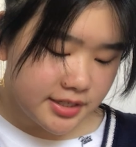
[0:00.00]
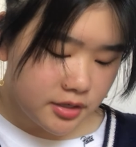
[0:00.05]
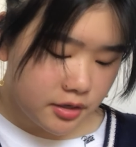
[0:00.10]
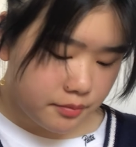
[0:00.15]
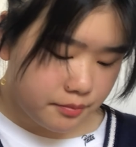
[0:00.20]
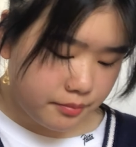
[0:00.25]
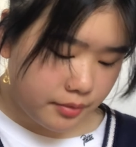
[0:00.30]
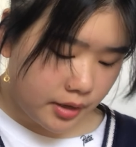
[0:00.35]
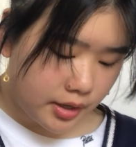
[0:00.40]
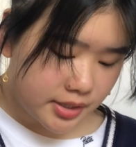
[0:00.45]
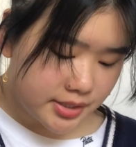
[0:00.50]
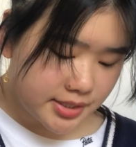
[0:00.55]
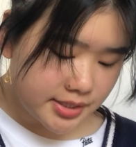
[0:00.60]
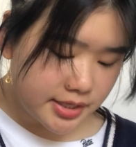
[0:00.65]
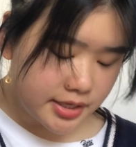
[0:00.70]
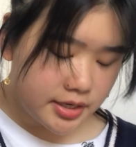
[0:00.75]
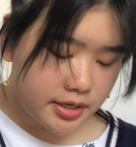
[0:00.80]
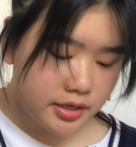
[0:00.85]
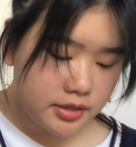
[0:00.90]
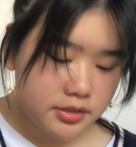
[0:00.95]
the
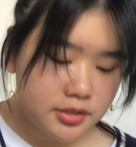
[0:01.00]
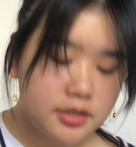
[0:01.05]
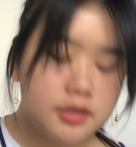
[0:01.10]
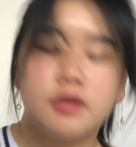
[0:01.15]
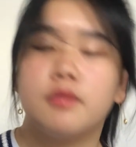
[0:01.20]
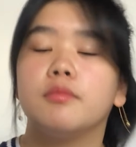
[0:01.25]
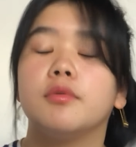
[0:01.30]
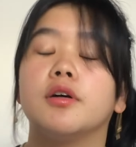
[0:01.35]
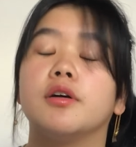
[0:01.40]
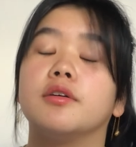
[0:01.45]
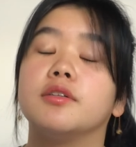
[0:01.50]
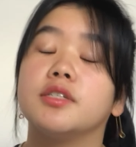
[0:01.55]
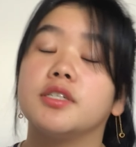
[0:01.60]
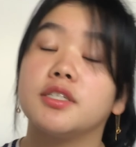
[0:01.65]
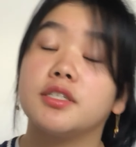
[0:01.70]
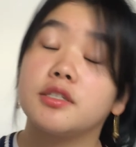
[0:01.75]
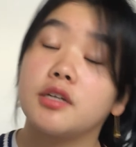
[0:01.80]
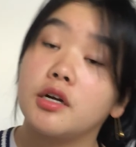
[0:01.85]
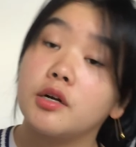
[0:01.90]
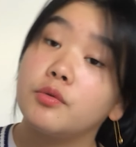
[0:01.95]
unboxing, so I'm going to
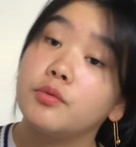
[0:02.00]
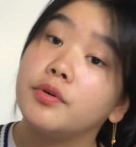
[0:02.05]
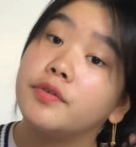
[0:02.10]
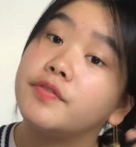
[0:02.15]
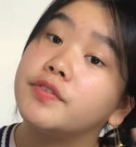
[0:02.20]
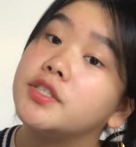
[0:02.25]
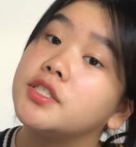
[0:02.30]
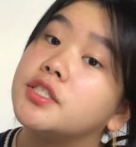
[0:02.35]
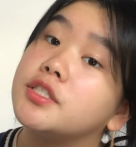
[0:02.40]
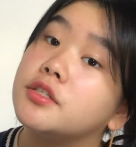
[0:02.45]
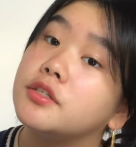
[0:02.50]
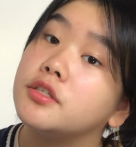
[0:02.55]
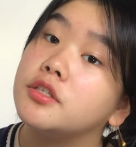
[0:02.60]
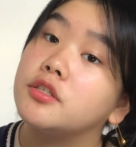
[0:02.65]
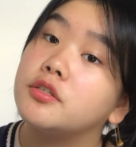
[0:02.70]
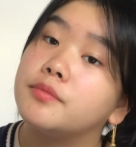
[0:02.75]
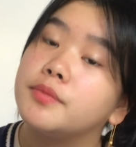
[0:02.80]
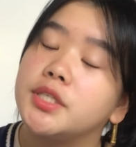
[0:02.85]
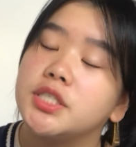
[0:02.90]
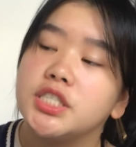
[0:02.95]
start with the
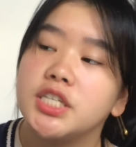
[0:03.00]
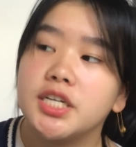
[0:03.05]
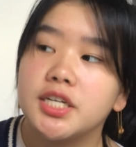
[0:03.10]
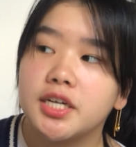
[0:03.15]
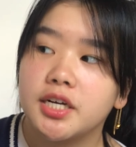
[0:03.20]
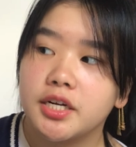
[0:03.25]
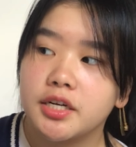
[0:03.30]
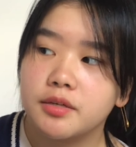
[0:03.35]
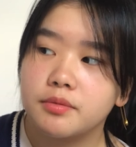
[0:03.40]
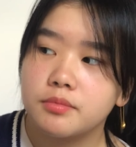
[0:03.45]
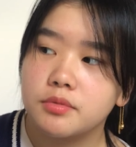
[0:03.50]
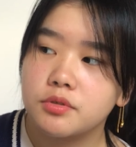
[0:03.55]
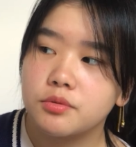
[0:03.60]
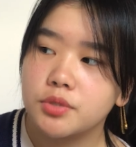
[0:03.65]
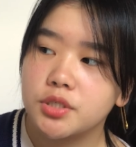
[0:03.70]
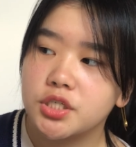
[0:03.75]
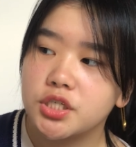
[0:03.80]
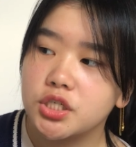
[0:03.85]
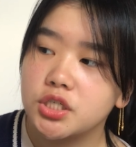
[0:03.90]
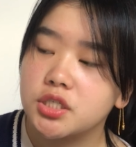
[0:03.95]
Studiobyjen items,
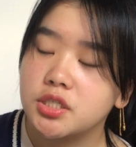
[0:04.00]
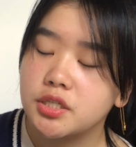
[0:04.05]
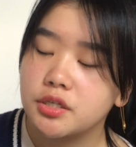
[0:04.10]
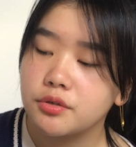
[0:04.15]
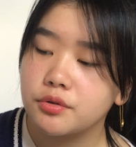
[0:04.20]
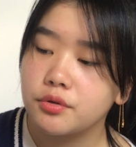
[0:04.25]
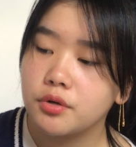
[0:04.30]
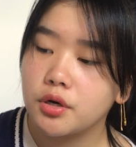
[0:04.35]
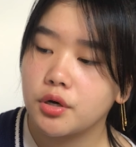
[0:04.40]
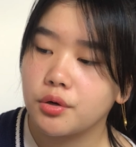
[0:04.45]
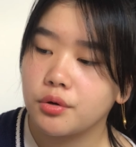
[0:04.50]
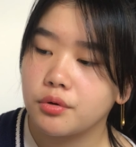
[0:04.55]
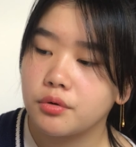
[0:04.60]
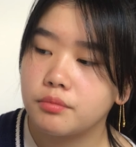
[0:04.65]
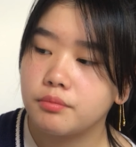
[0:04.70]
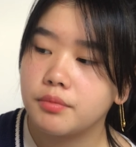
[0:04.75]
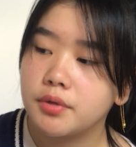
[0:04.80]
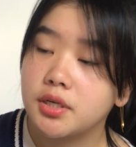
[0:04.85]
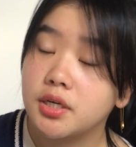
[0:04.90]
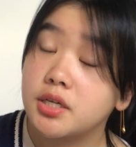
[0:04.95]
which I still
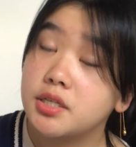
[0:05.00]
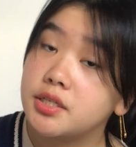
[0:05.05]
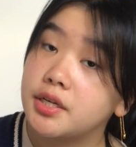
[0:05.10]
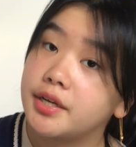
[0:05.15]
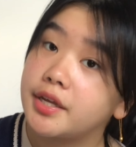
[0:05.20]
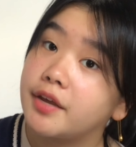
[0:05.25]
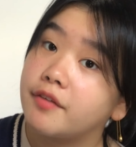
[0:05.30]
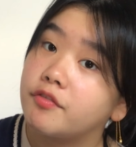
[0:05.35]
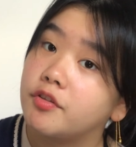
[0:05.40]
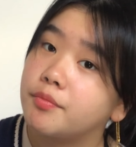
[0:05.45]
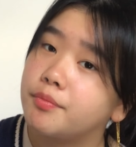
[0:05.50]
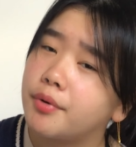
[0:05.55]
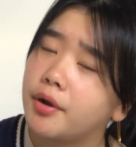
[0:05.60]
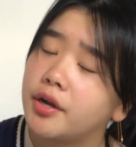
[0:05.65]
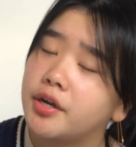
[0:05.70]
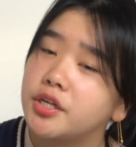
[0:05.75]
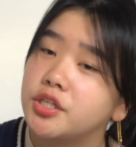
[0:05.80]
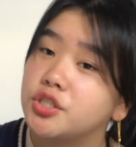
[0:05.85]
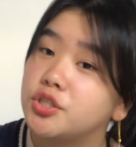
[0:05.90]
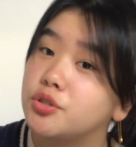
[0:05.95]
own because I gave the
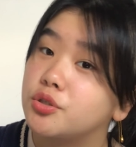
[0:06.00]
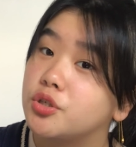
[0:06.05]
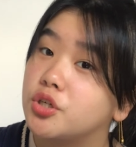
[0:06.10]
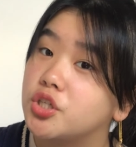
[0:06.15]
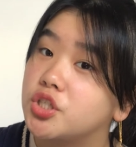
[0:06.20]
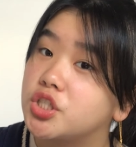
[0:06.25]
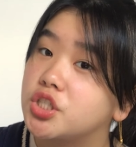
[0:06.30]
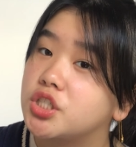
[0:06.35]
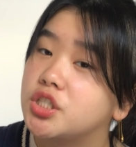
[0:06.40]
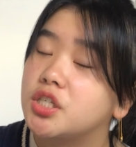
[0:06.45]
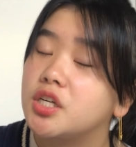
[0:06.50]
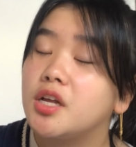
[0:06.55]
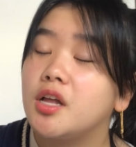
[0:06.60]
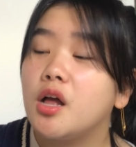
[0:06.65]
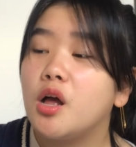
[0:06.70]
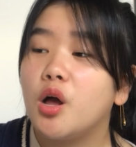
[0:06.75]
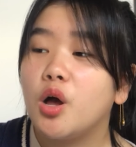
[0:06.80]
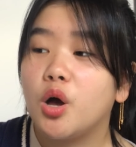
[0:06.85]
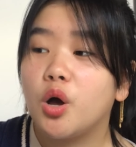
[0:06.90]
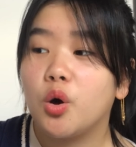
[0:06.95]
biker shorts
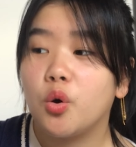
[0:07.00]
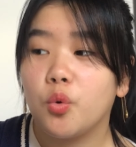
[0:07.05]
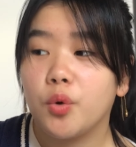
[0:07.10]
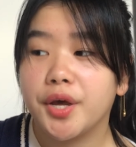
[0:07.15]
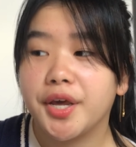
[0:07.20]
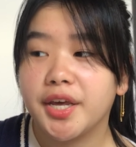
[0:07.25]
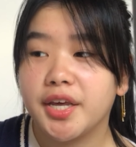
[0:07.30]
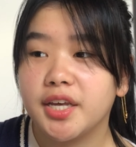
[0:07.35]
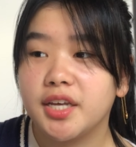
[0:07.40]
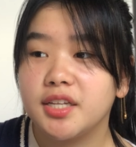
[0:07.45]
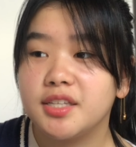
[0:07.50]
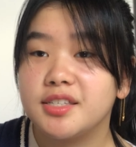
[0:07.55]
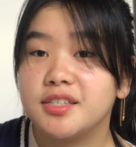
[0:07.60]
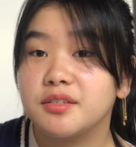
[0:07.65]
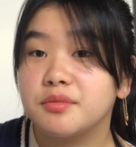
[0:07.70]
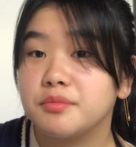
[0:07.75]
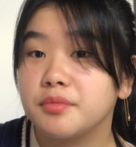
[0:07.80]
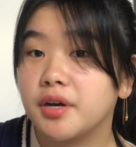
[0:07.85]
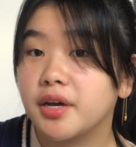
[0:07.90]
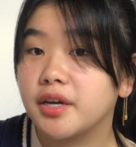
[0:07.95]
away
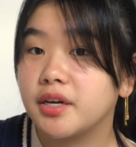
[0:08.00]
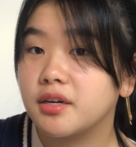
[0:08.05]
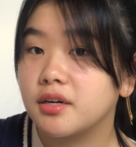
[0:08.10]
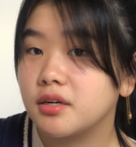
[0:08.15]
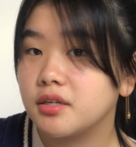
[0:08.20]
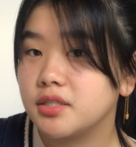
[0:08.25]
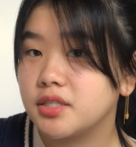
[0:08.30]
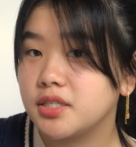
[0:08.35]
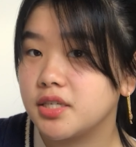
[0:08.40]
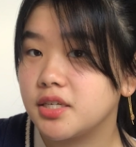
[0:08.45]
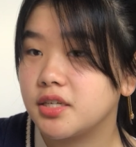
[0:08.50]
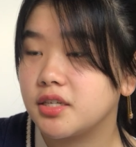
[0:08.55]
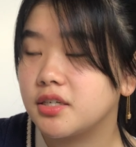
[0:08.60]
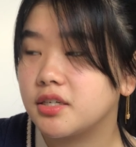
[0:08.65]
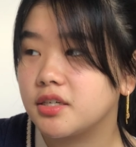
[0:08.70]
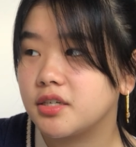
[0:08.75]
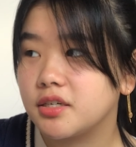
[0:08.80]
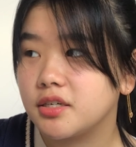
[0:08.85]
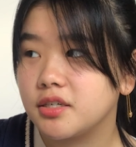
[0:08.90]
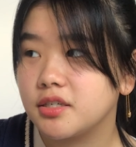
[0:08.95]
to my cousin
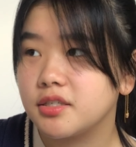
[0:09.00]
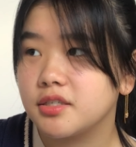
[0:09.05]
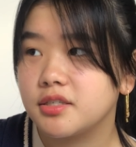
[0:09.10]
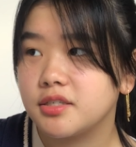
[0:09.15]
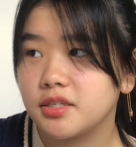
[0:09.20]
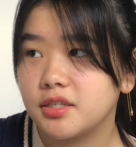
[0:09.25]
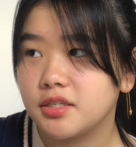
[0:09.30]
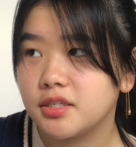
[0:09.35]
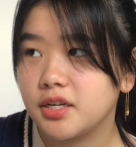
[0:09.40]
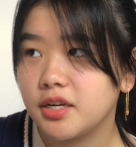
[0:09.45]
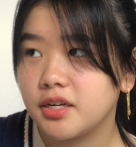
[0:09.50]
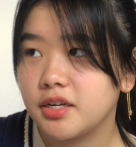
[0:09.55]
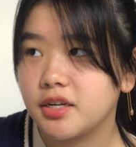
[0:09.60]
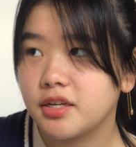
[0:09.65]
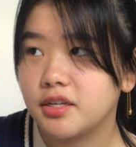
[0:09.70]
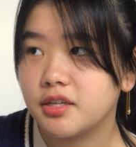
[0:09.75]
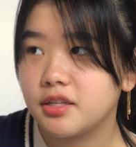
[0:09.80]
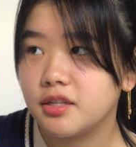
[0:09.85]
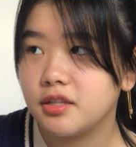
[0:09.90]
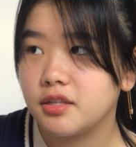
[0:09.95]
because they
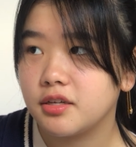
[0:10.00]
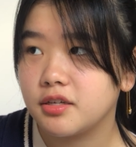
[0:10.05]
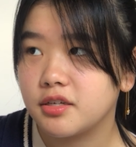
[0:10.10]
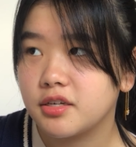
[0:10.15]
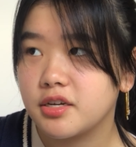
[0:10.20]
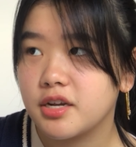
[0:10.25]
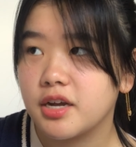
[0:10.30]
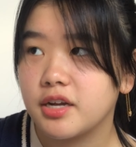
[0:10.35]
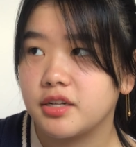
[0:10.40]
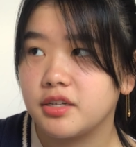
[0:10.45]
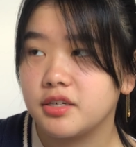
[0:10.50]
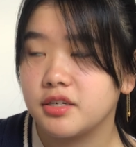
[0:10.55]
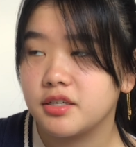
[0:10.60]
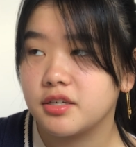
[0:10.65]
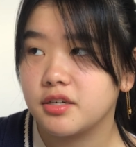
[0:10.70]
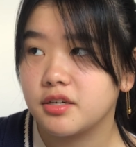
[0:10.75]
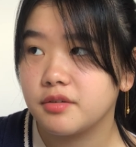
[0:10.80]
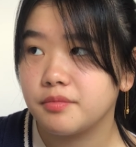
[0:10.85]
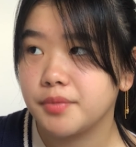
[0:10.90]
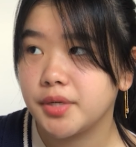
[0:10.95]
didn't look that good
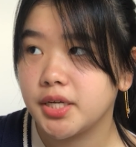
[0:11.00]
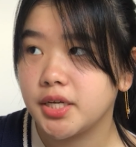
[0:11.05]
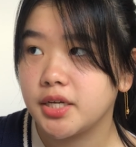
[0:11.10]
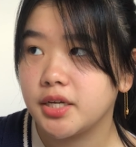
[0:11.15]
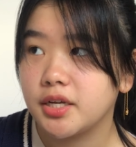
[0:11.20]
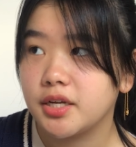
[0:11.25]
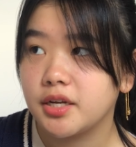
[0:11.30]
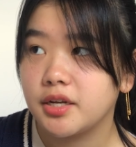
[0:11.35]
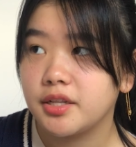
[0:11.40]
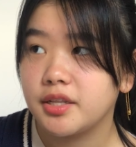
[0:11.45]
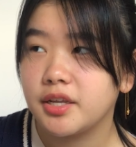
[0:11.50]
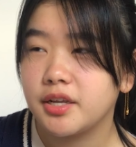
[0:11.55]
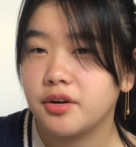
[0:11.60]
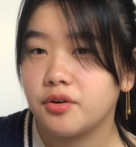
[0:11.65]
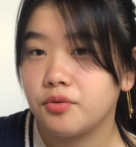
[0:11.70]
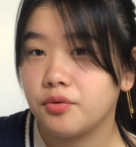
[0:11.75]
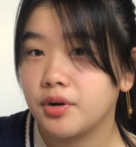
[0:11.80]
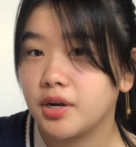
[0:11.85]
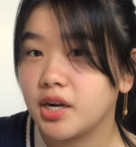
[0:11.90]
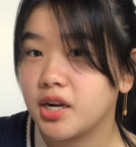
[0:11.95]
on me and I didn't
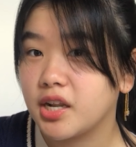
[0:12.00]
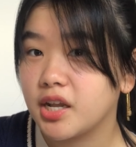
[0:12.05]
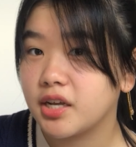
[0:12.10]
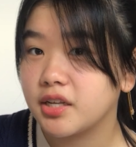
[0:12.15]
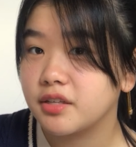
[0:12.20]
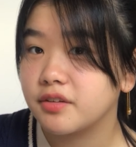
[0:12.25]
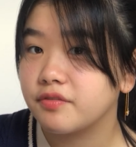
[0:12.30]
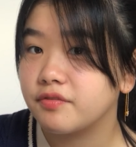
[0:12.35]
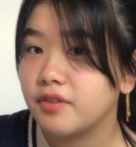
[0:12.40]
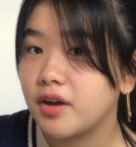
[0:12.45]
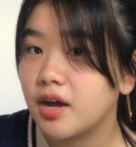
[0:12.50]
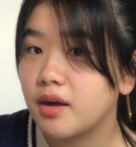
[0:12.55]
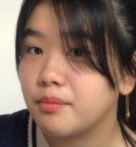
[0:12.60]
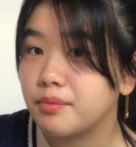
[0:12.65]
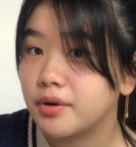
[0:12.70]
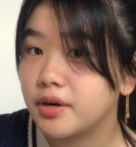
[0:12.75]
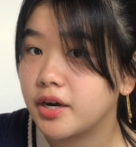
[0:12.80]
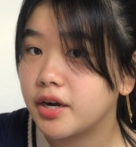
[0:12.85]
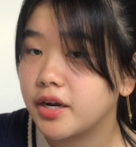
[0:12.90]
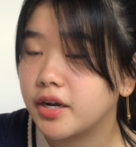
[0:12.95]
really like the
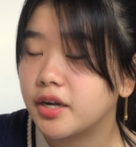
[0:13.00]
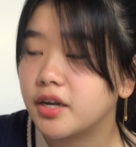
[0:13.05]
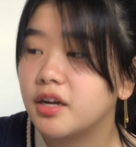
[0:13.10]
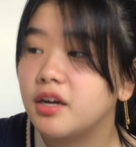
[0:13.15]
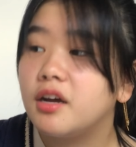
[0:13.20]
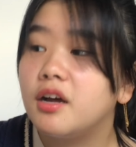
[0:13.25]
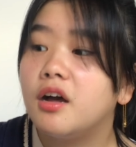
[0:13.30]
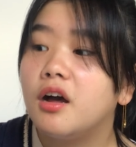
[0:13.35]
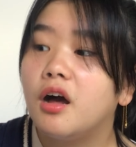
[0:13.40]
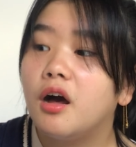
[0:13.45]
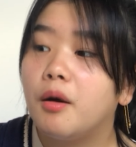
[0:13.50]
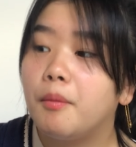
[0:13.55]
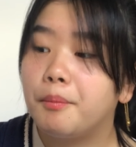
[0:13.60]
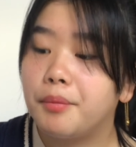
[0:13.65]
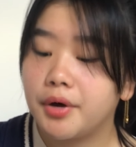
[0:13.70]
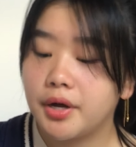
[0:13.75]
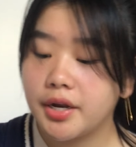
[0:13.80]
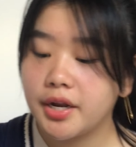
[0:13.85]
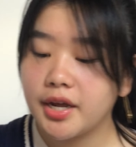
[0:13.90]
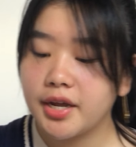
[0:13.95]
fabric.
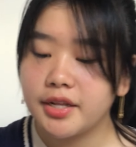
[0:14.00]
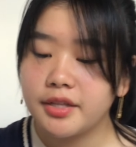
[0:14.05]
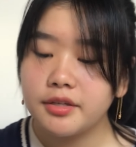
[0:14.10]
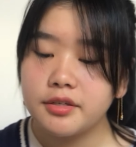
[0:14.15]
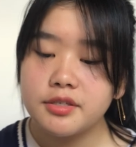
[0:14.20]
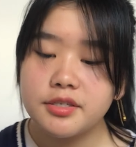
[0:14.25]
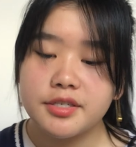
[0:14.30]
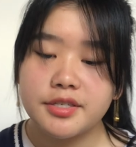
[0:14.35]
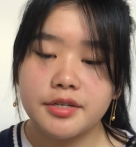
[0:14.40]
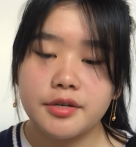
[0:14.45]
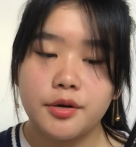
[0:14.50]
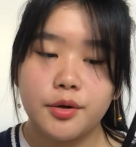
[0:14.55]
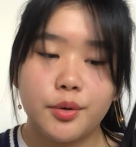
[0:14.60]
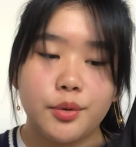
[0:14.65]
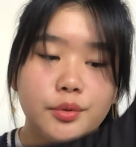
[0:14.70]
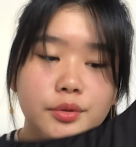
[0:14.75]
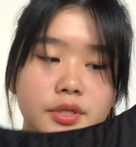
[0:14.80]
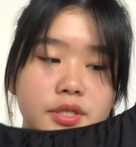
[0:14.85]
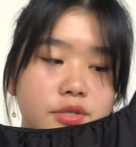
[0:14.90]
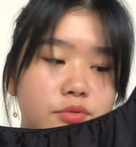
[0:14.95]
But I did still
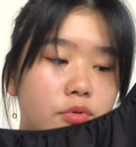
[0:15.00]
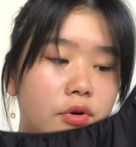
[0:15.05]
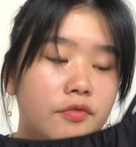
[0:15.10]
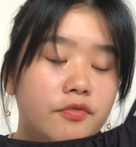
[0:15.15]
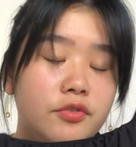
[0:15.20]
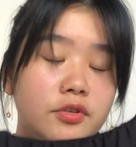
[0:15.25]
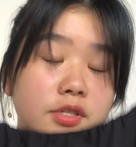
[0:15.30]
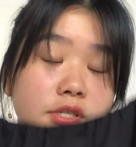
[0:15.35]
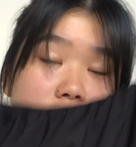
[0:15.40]
own this ruffle